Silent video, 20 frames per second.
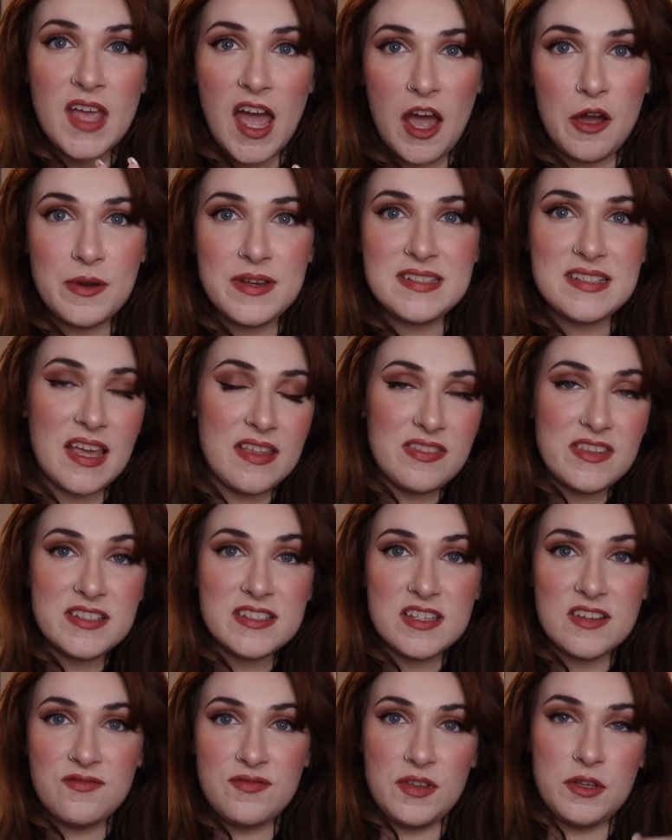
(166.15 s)
I always get this
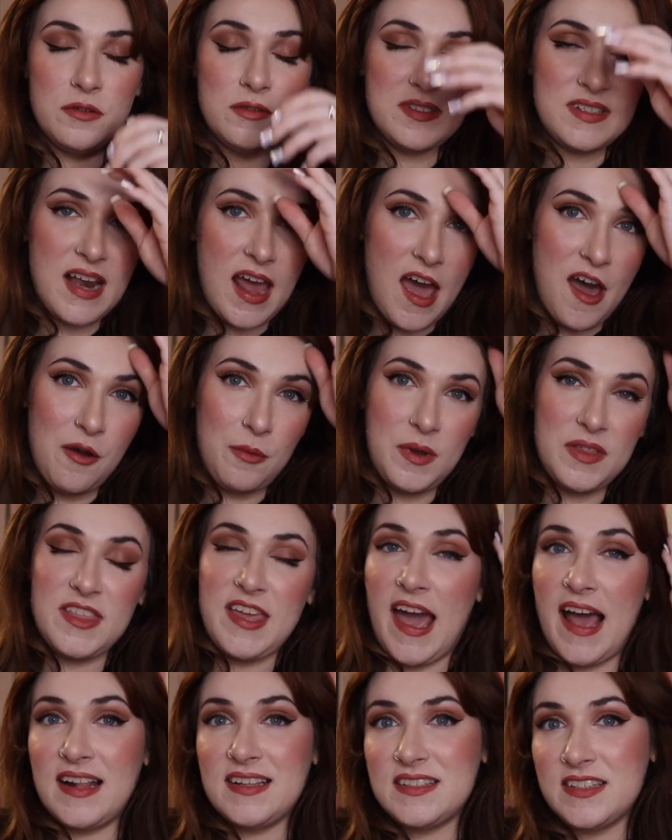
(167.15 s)
confused now with
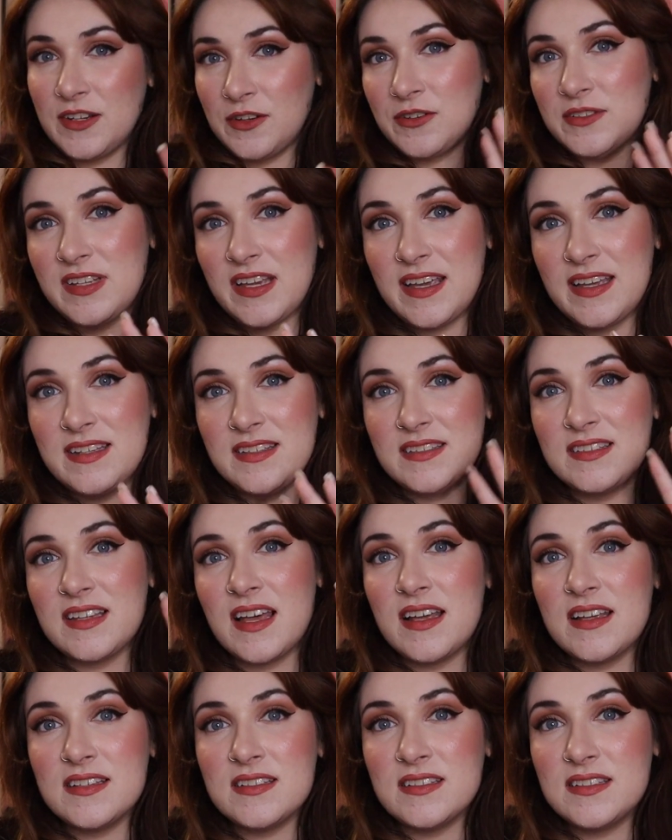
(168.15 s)
Kat Singleton's
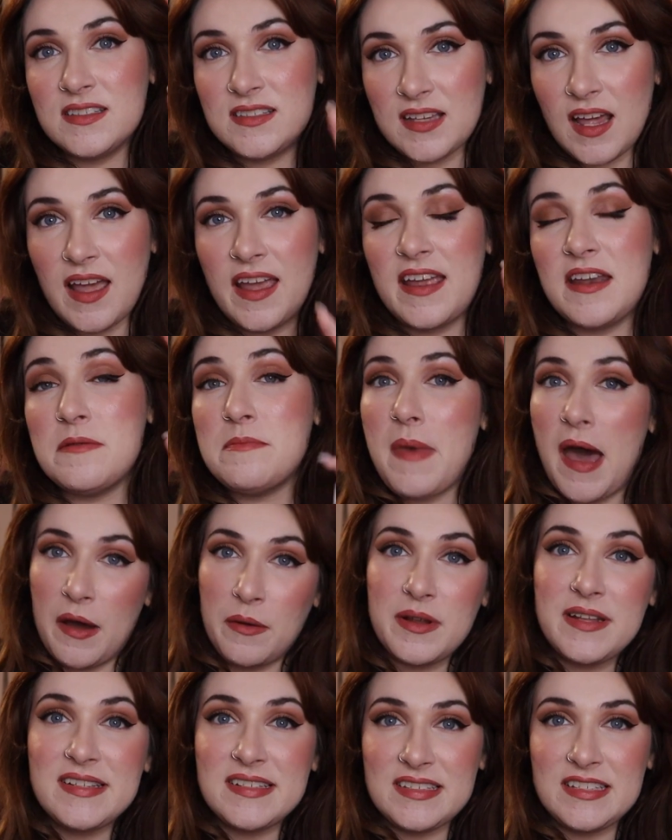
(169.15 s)
Sutton
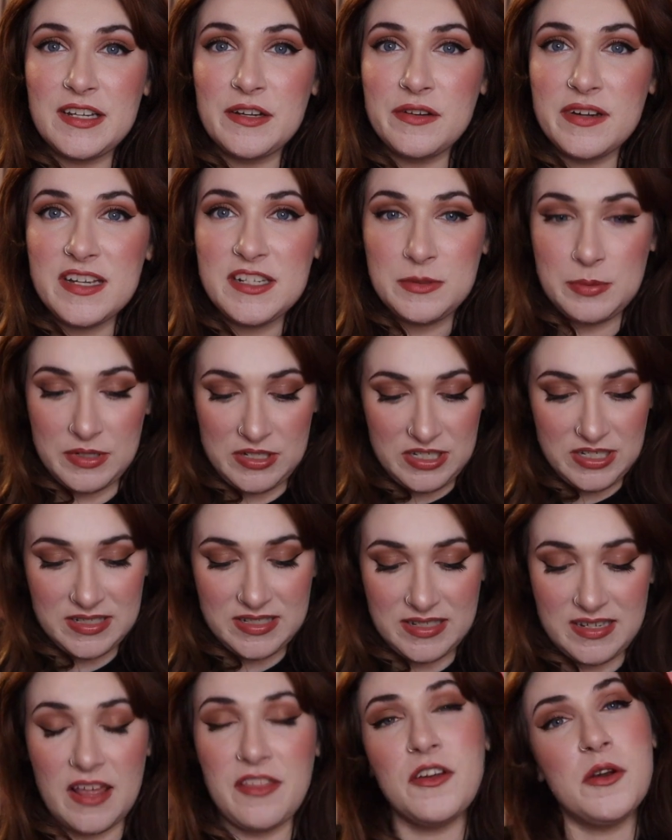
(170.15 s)
Mountain series, which is
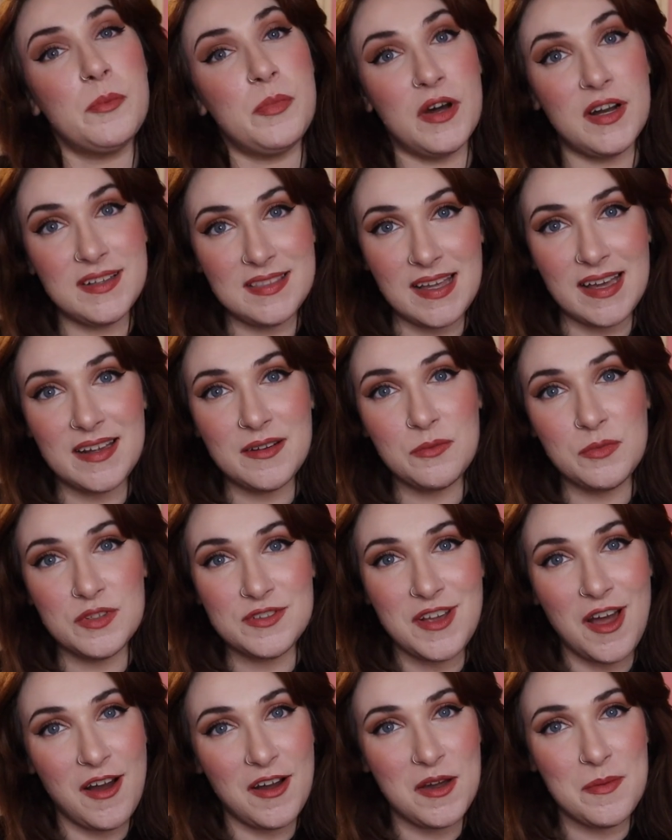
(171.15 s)
another book that we'll
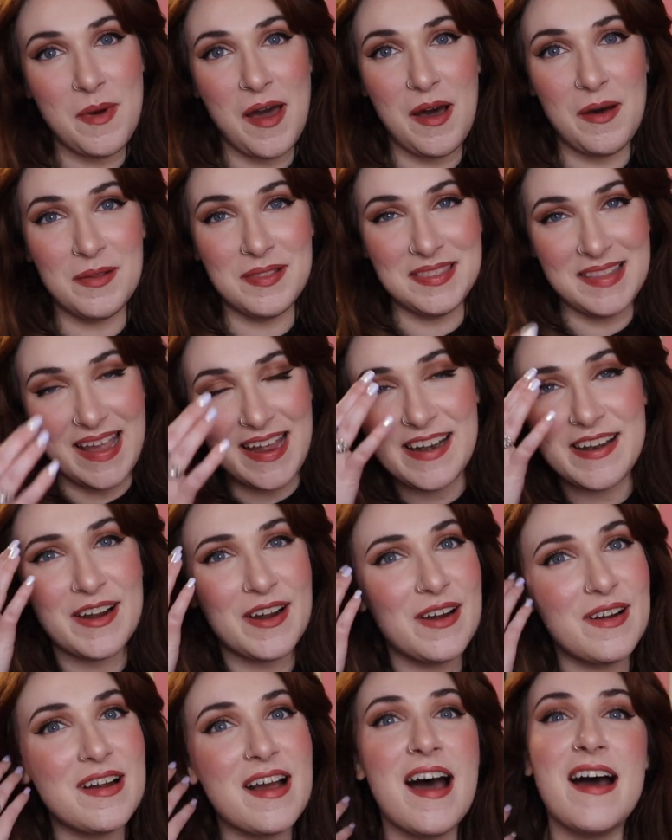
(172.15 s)
talk about
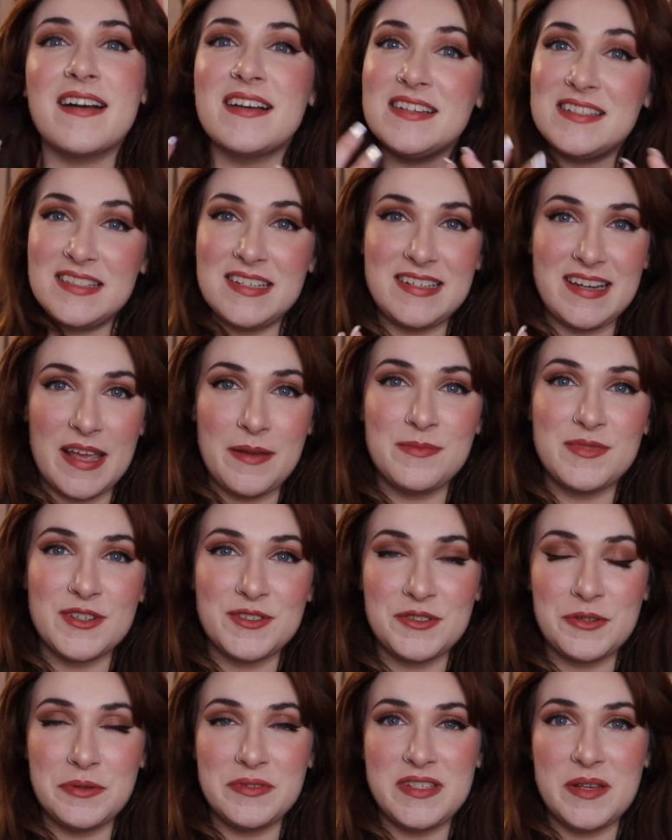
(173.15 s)
later because the names are
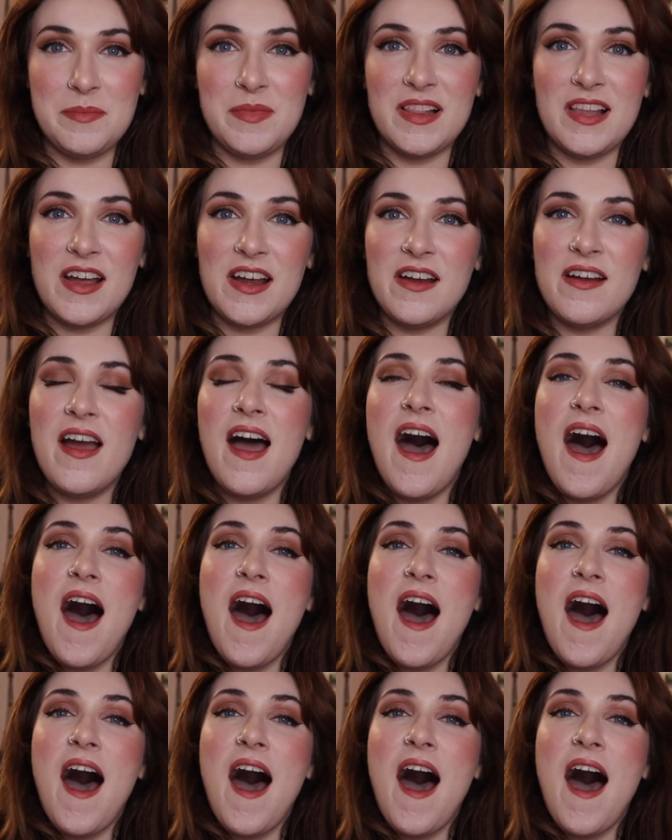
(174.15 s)
so similar.